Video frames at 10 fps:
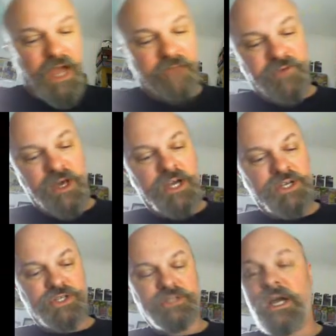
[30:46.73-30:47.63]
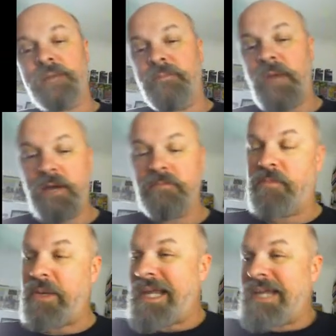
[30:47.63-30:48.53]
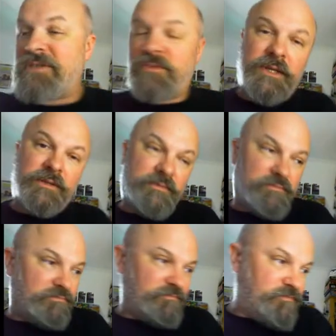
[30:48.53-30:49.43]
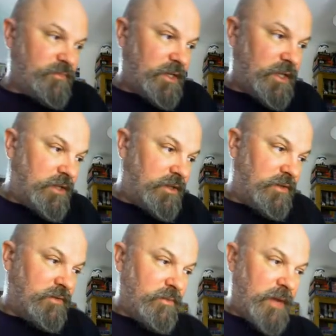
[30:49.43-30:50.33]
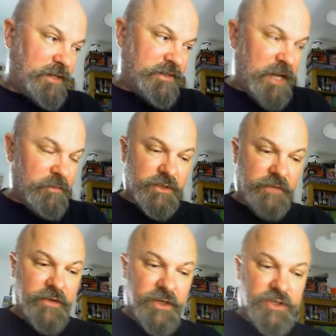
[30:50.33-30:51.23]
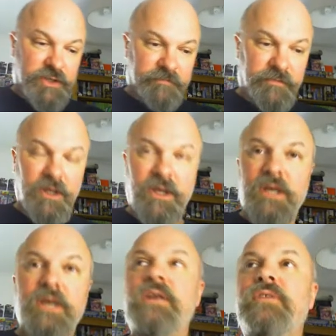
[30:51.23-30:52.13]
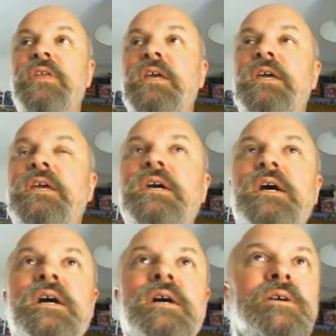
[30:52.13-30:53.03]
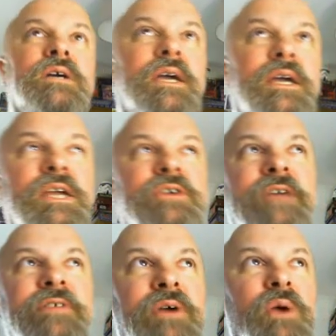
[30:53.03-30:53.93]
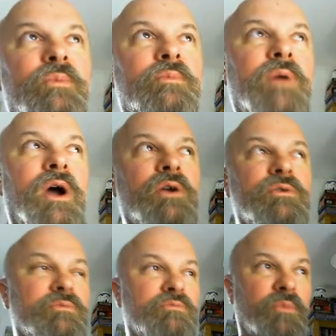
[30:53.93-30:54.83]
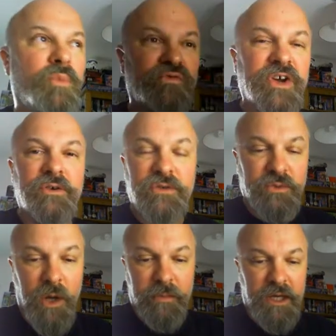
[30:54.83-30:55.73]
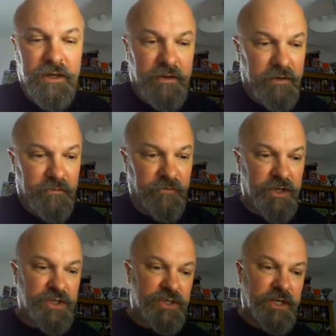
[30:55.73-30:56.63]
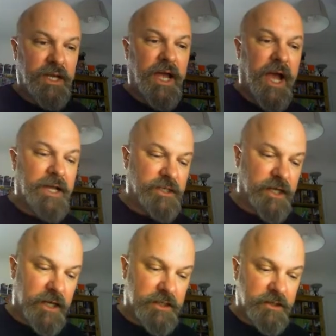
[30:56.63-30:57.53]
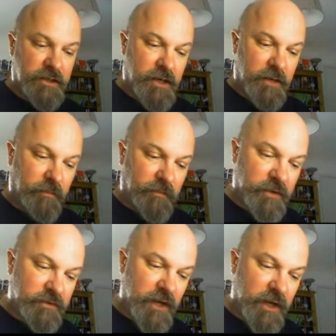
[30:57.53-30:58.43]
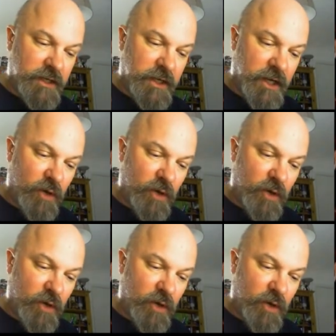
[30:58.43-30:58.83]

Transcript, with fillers: a version that I'm I'm pleased with, and the the main tables are finished. The uh, engraving your own own runes won't be finished as yet. Certain little